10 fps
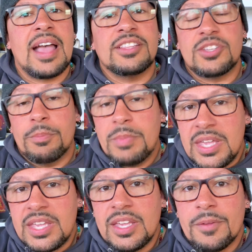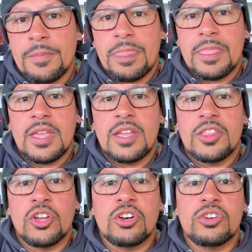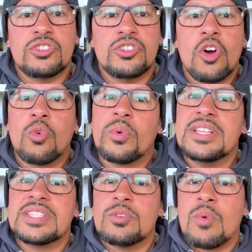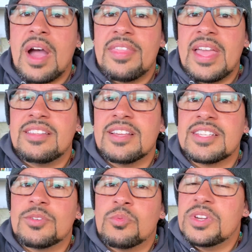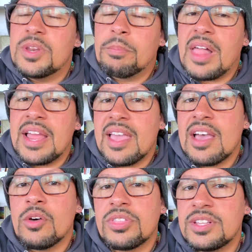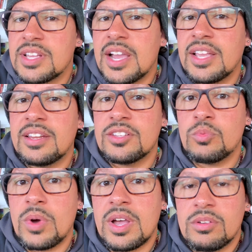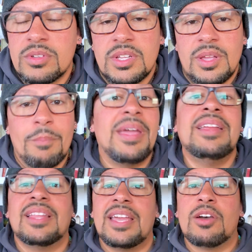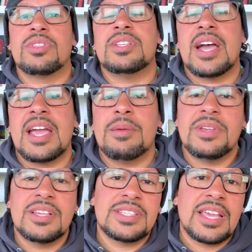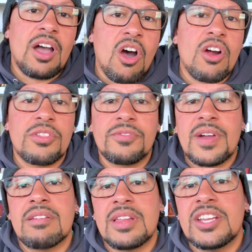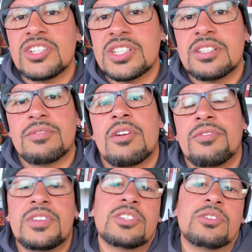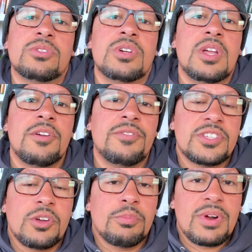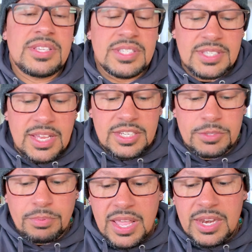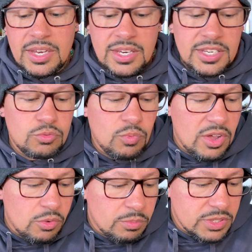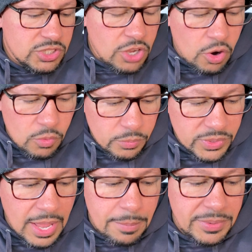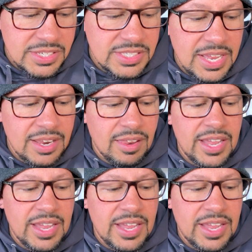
to me, there's no reason why that wouldn't apply to health and diet as well. Mainly health and diet, because they are the foundations of our physical presence on this planet, in this realm. So with that being said,